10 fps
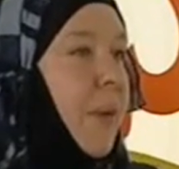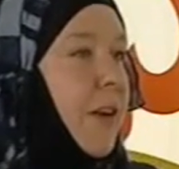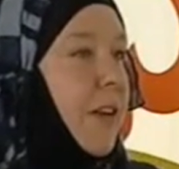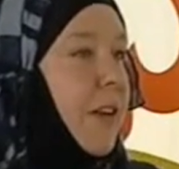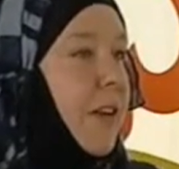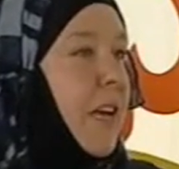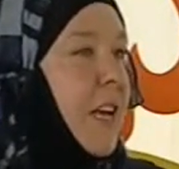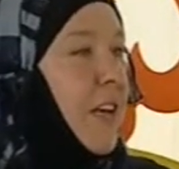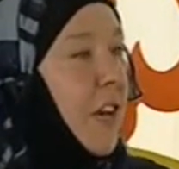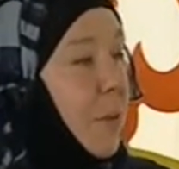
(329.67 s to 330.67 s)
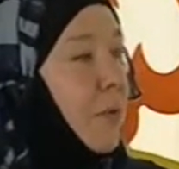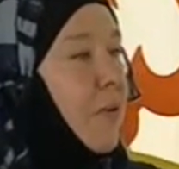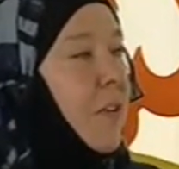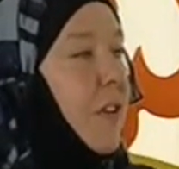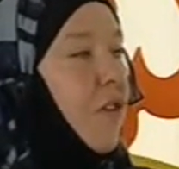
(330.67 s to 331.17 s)
I can can, you know,
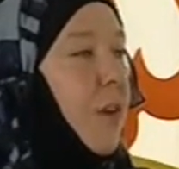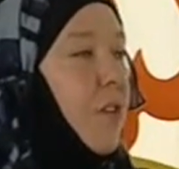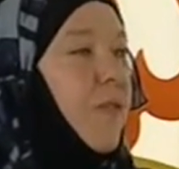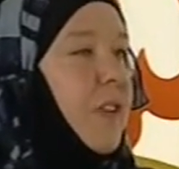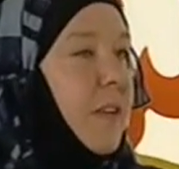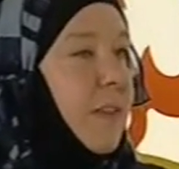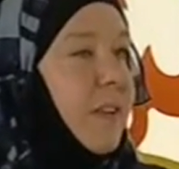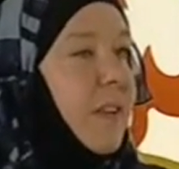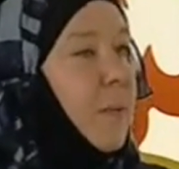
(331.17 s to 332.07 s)
improve the situation for these sisters.